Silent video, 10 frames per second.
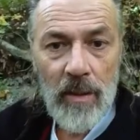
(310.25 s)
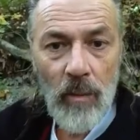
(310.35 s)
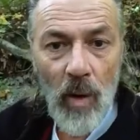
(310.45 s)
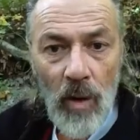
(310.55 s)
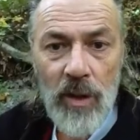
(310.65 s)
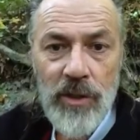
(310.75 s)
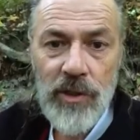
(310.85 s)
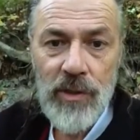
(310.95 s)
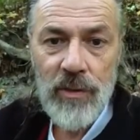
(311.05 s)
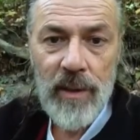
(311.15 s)
walking the
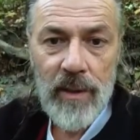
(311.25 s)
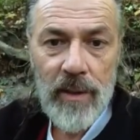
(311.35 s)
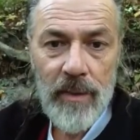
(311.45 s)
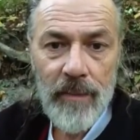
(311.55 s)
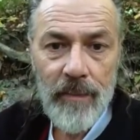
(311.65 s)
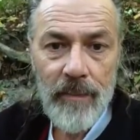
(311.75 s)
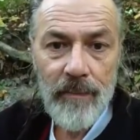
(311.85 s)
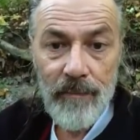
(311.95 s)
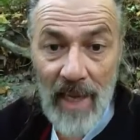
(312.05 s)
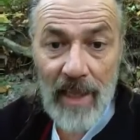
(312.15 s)
street,
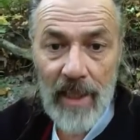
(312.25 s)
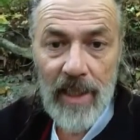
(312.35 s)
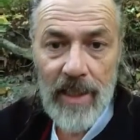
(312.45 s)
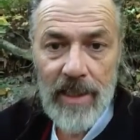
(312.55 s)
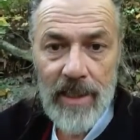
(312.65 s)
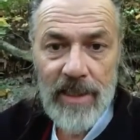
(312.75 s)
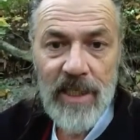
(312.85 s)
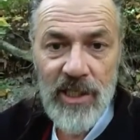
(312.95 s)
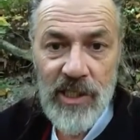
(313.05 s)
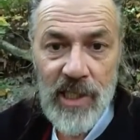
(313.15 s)
making it, to
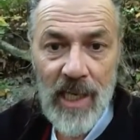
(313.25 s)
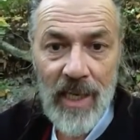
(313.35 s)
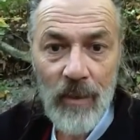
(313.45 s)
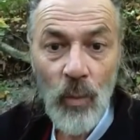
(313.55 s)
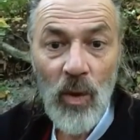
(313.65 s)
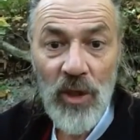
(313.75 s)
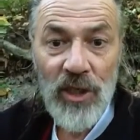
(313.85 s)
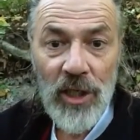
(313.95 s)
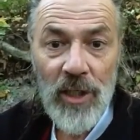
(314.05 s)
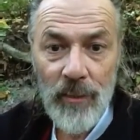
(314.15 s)
decide we're
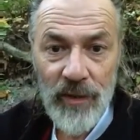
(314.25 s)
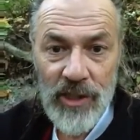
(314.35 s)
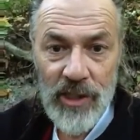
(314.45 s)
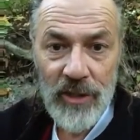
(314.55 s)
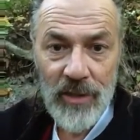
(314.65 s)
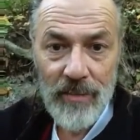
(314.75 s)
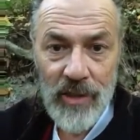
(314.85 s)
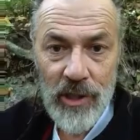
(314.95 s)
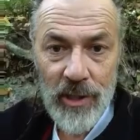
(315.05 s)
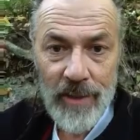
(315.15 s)
done with this dumb
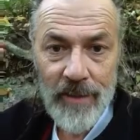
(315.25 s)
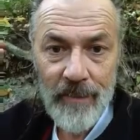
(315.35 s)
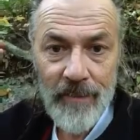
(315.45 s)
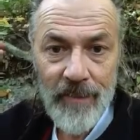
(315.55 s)
shit.